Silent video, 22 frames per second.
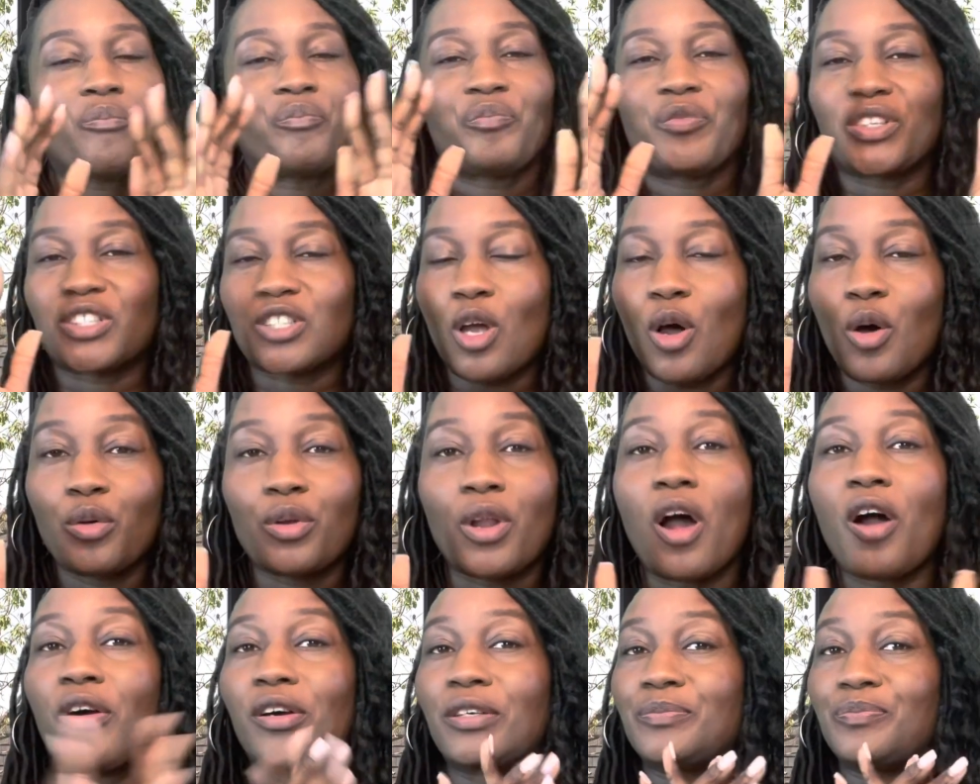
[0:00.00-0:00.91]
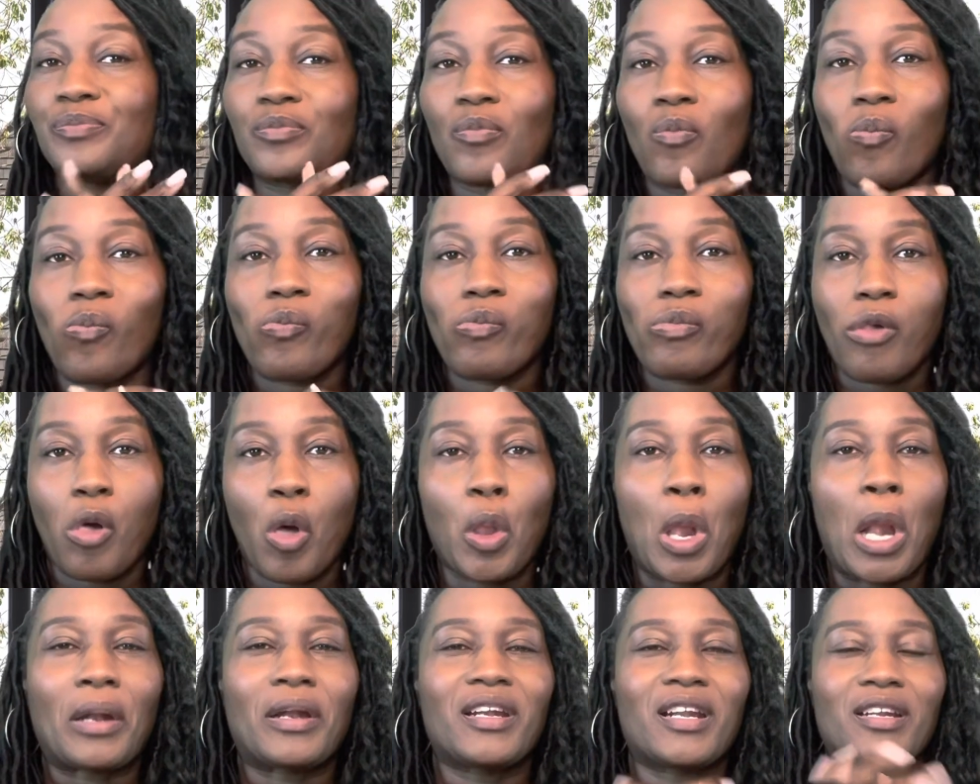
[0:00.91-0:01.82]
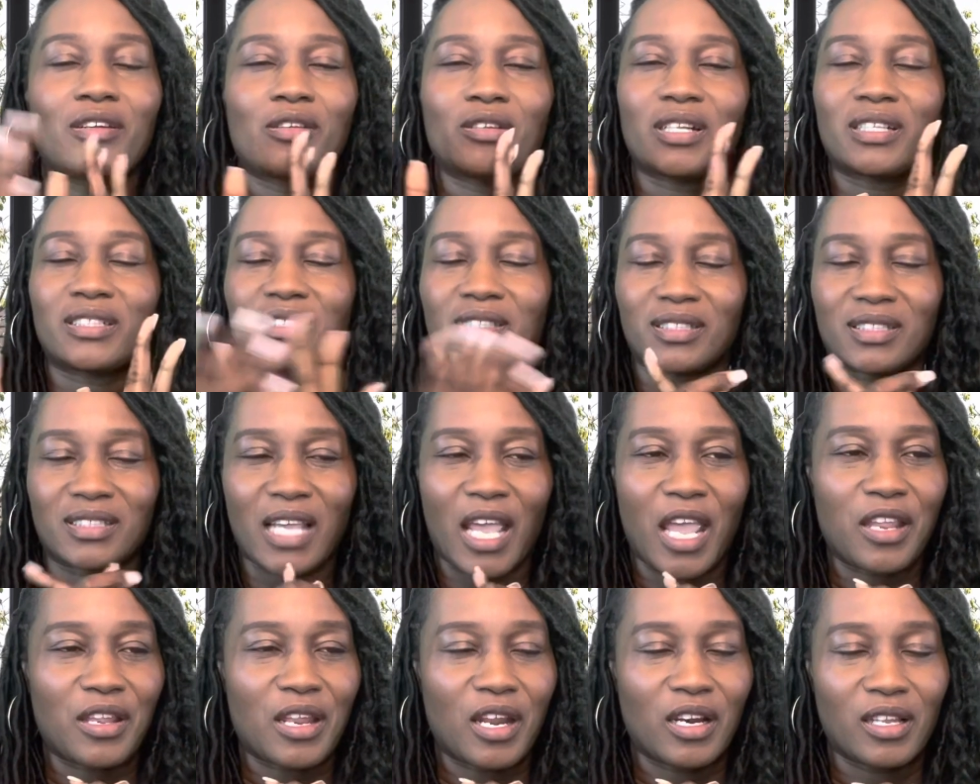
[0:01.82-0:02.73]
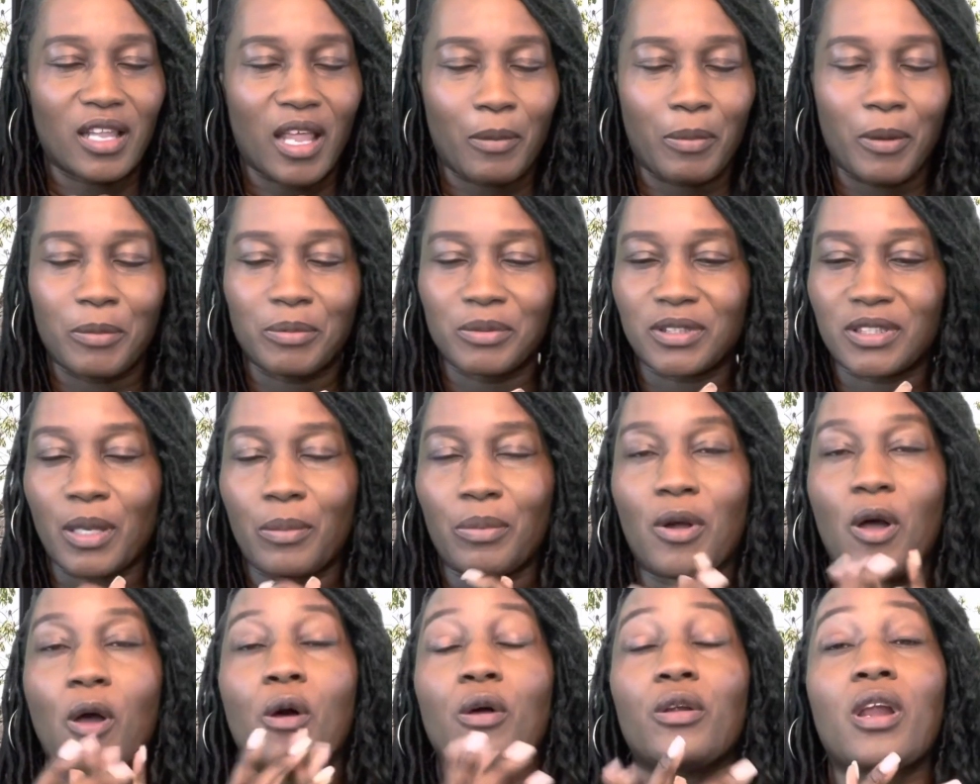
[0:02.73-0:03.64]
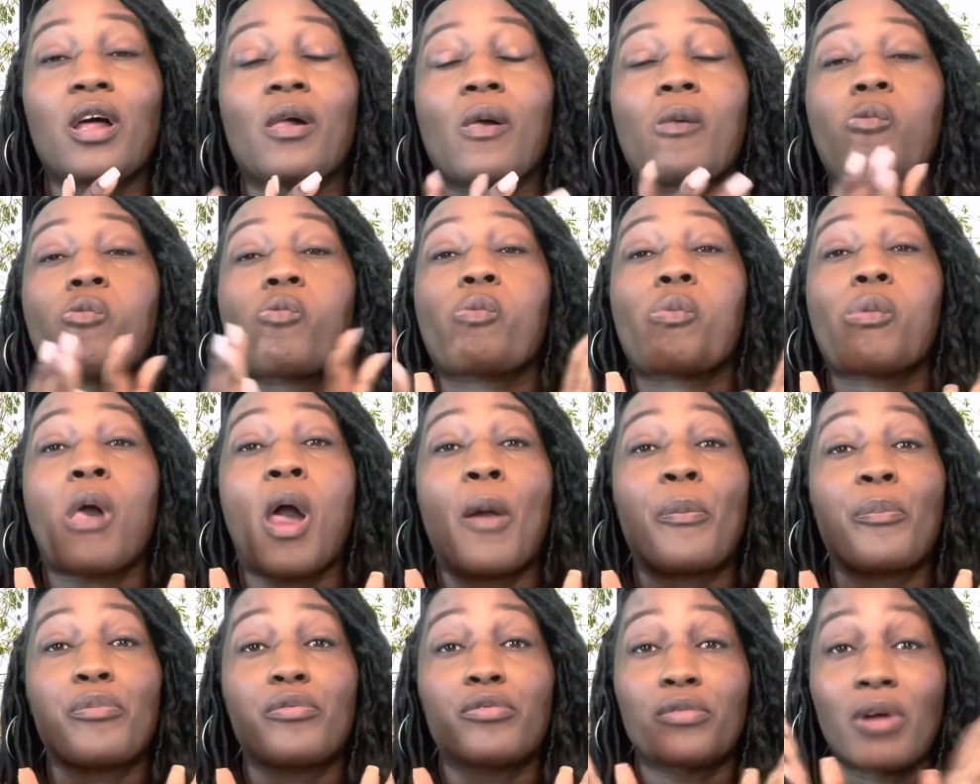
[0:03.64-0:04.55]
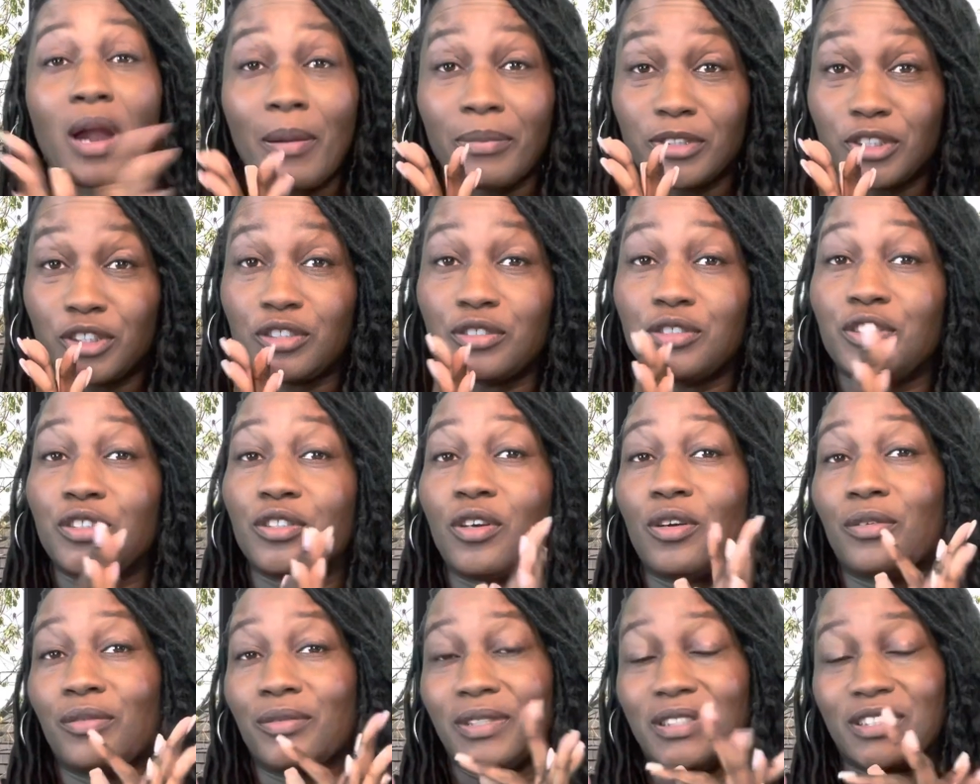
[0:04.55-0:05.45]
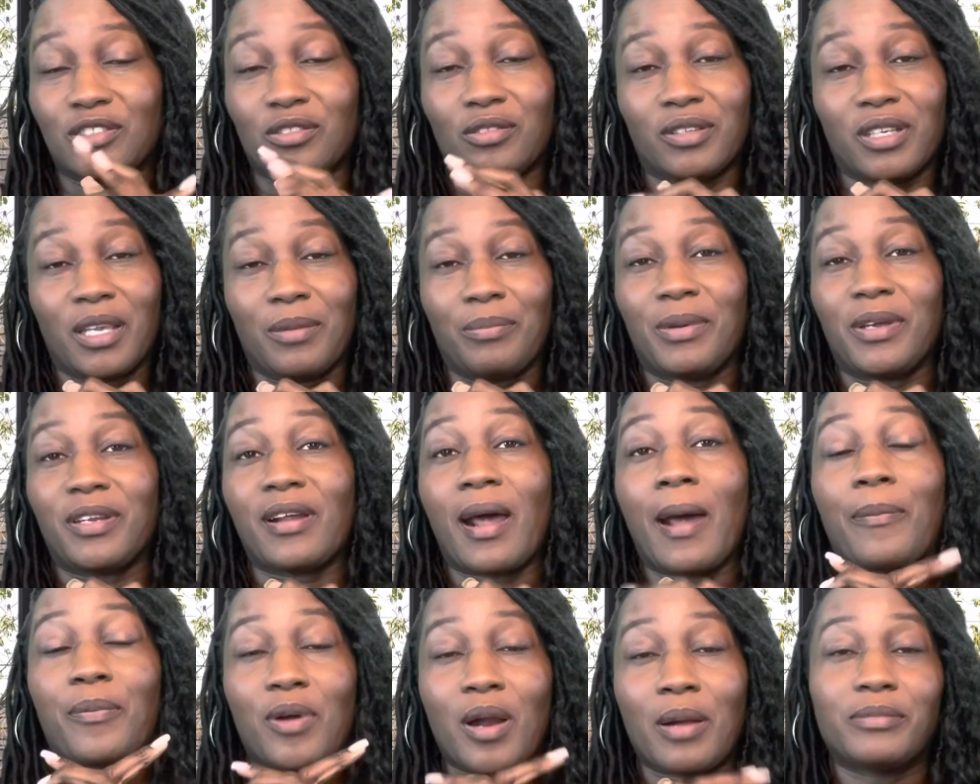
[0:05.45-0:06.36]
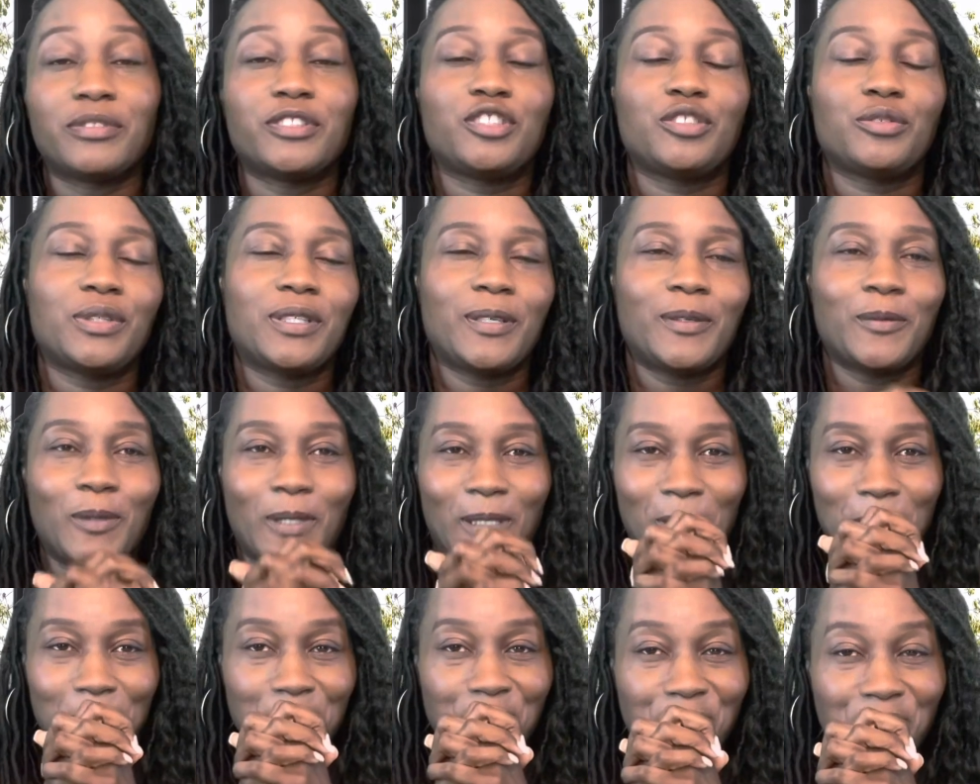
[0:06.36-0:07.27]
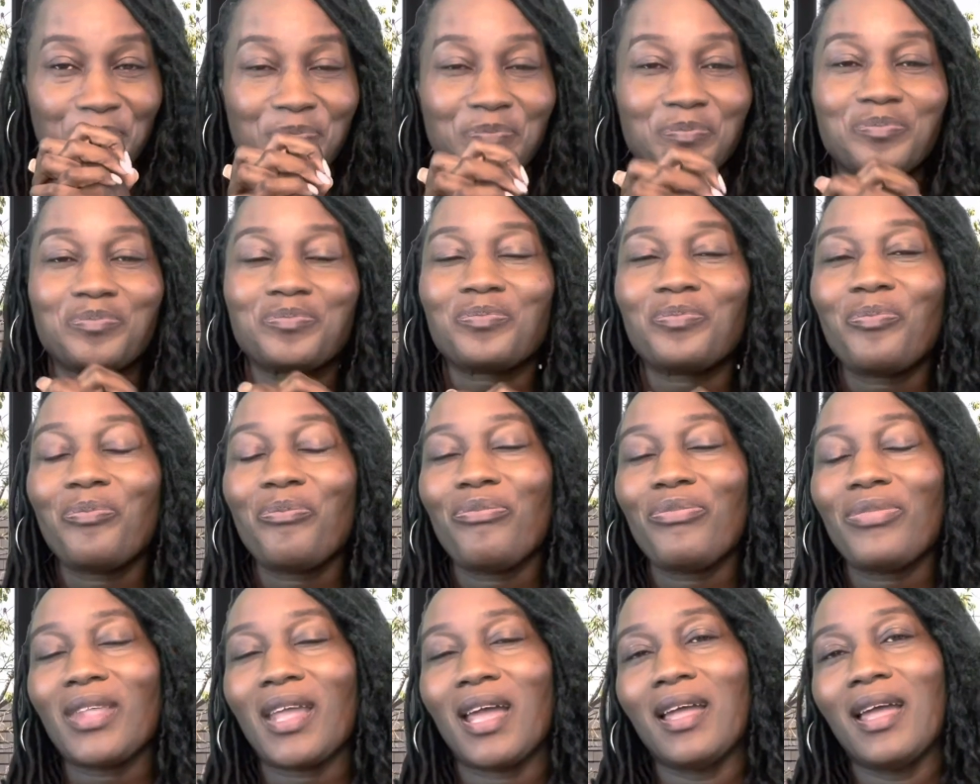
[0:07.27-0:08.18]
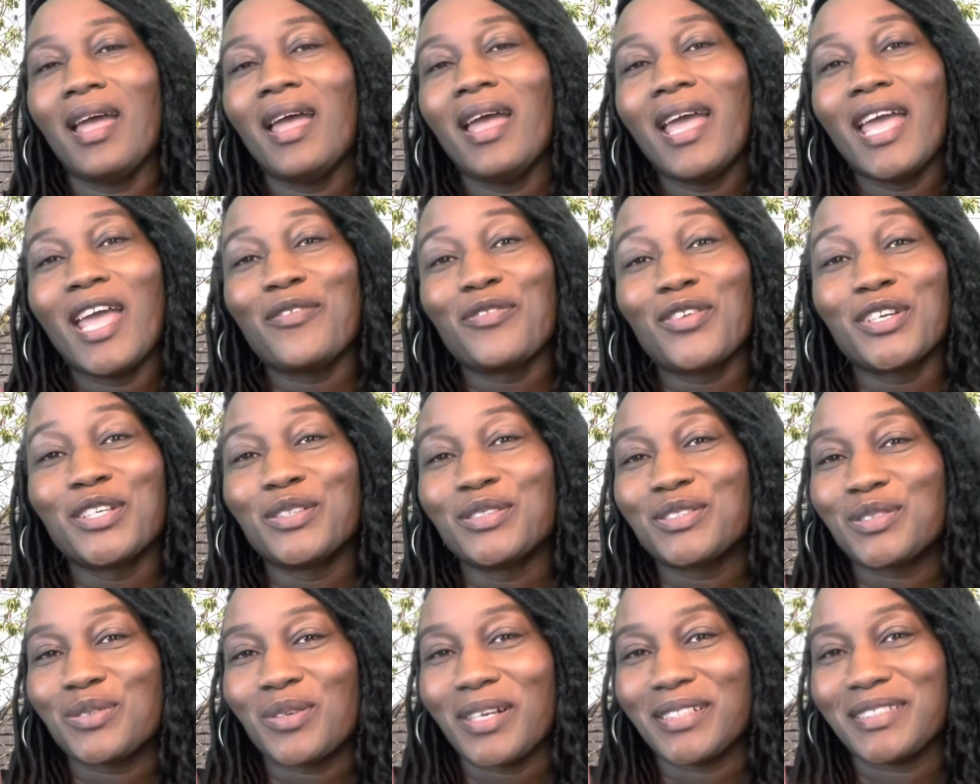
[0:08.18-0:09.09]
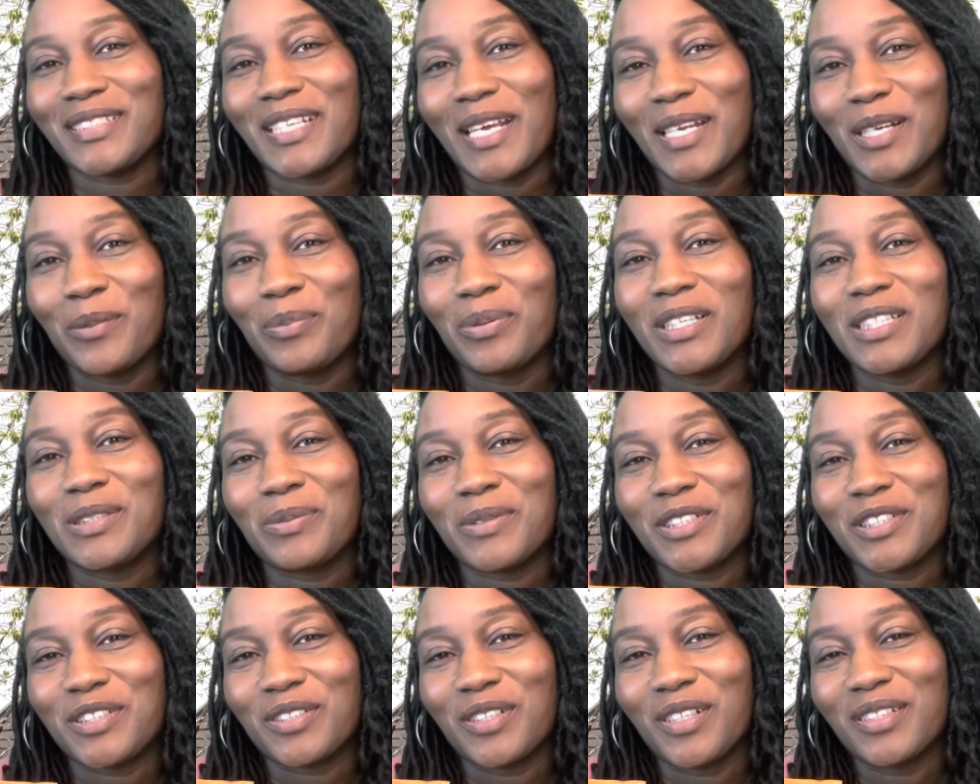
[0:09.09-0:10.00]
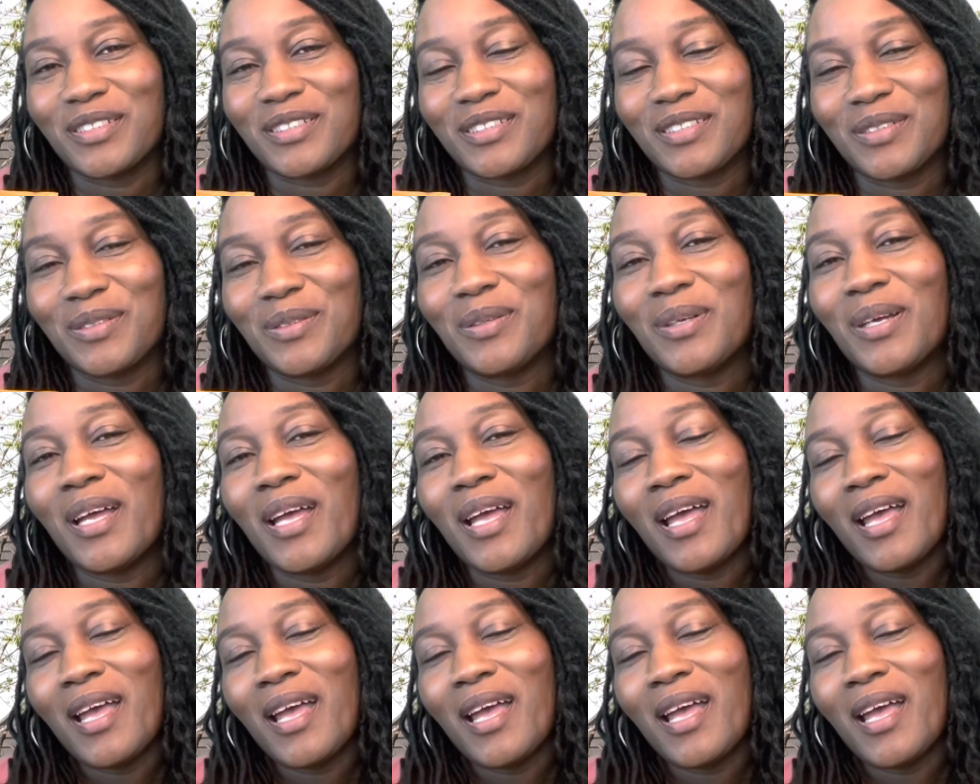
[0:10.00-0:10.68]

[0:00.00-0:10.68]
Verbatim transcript: Just hold on. Hold on. And I know that's the saying that a lot of people say, but hold on. I promise you, you gonna, it's going to get better. I promise you it will. If you're new to our channel, please be sure to